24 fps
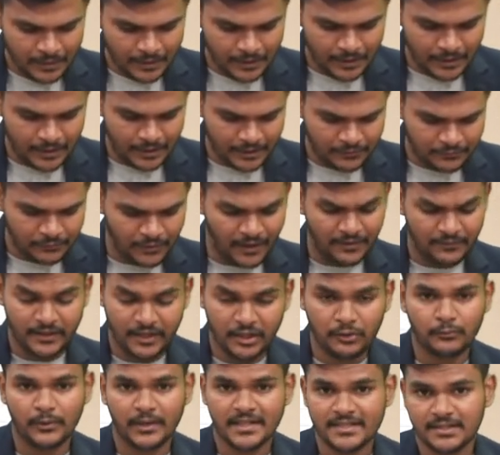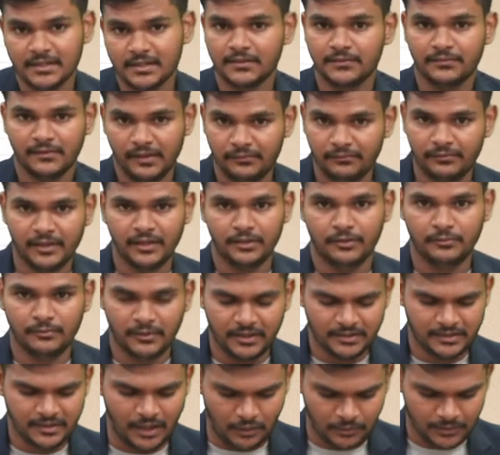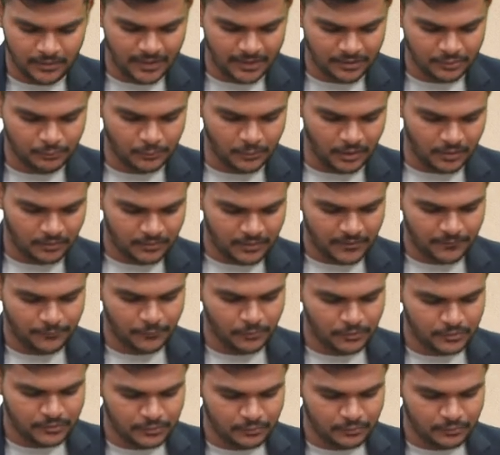If you have any questions, feel free to reach out as well. Okay, folks.